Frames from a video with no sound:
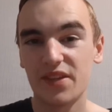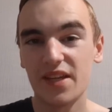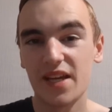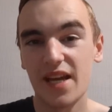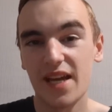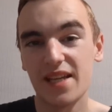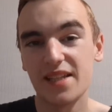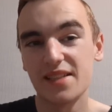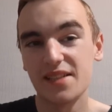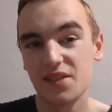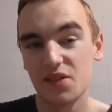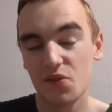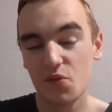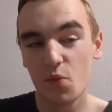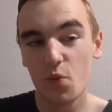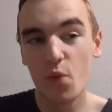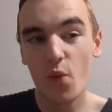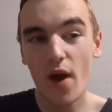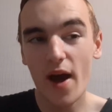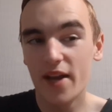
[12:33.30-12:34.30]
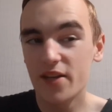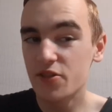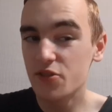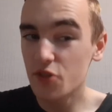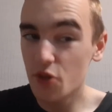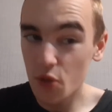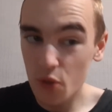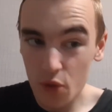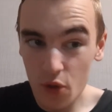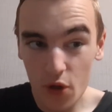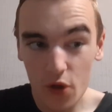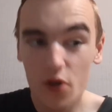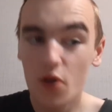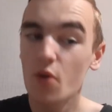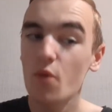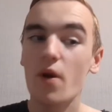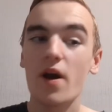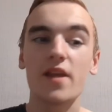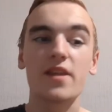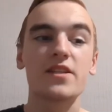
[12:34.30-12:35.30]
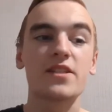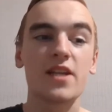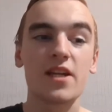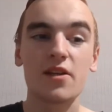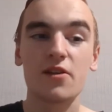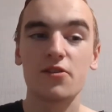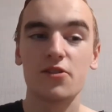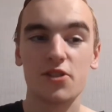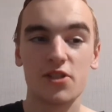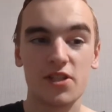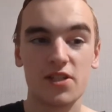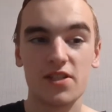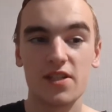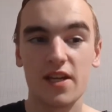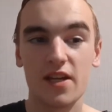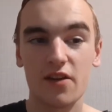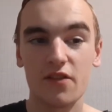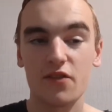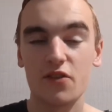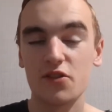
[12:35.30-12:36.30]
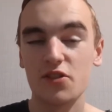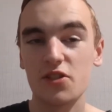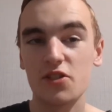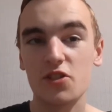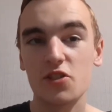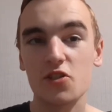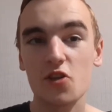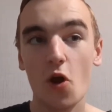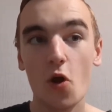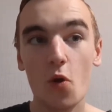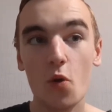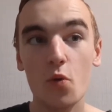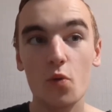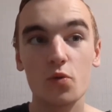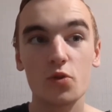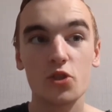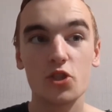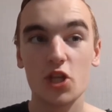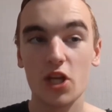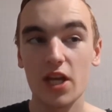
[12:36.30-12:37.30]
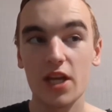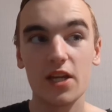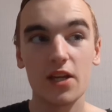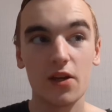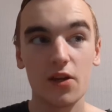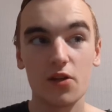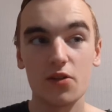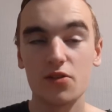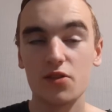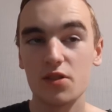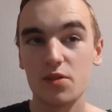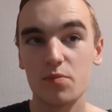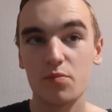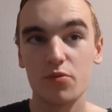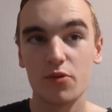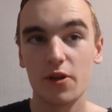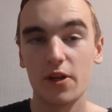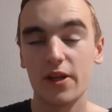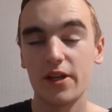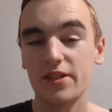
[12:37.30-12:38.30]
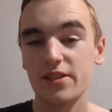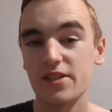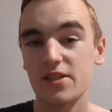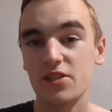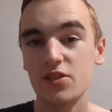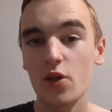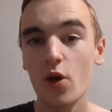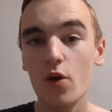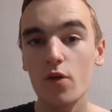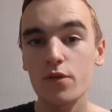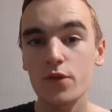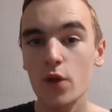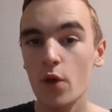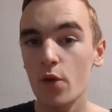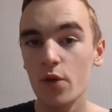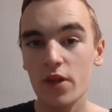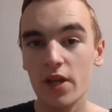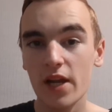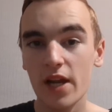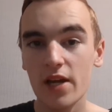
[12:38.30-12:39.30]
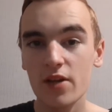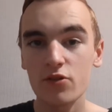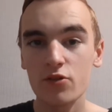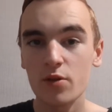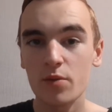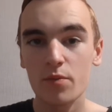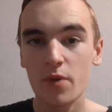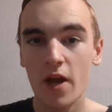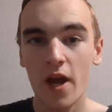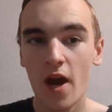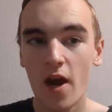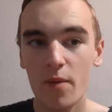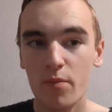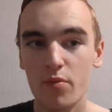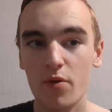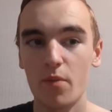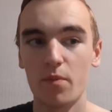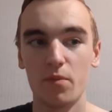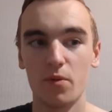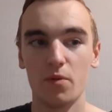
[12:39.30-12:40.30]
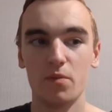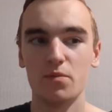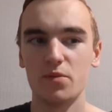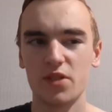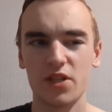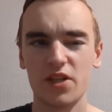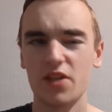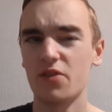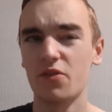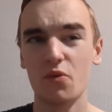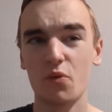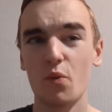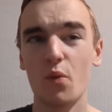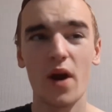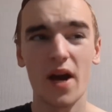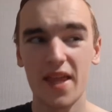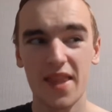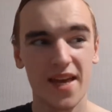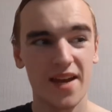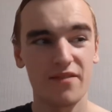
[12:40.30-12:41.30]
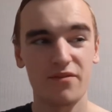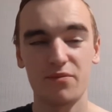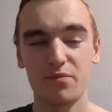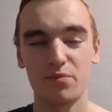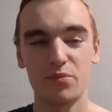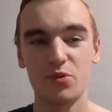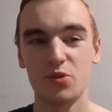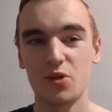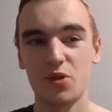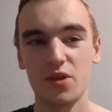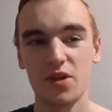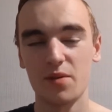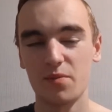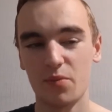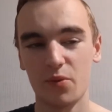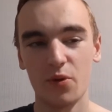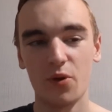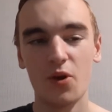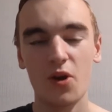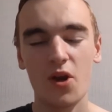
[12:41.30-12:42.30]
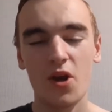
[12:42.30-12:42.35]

it. I do not know why the technology doesn't take off because it's so genius. It's brilliant. It solves all the electric car problems. I don't know why they haven't pursued it, but